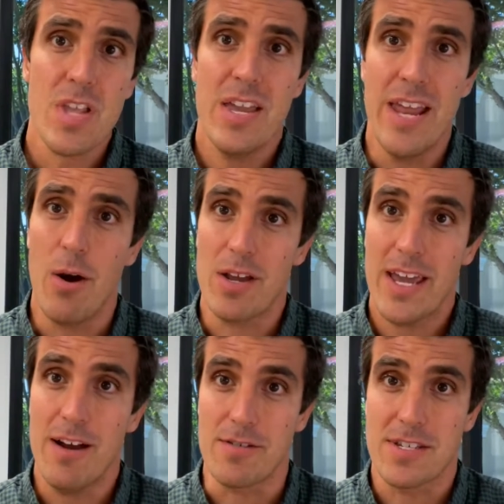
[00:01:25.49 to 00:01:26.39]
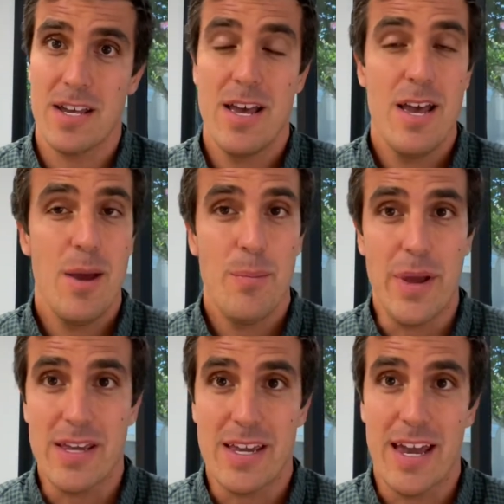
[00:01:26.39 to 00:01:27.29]
Now, accounts,
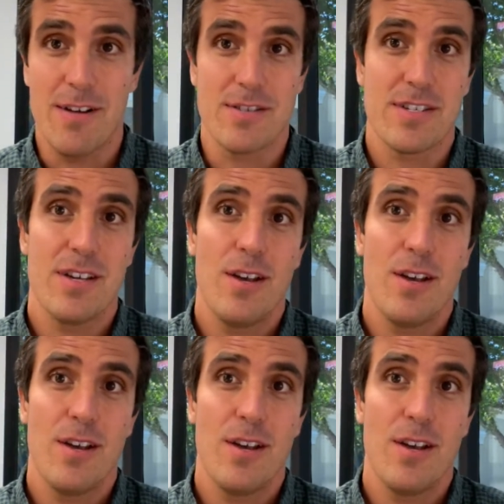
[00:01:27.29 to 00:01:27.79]
bank accounts,